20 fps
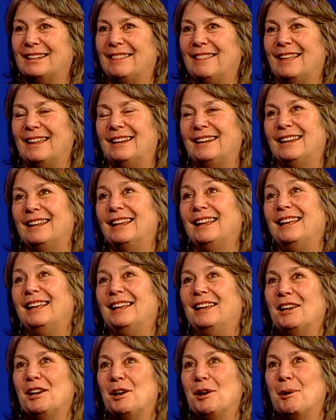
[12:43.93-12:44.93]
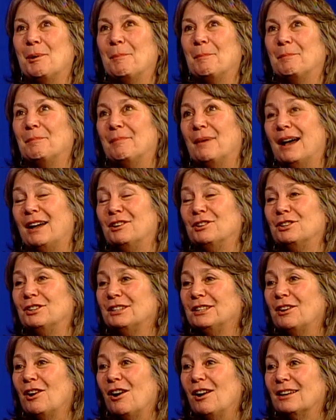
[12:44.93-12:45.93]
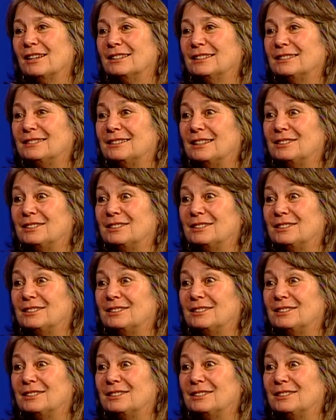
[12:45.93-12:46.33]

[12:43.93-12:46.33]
And then by early August,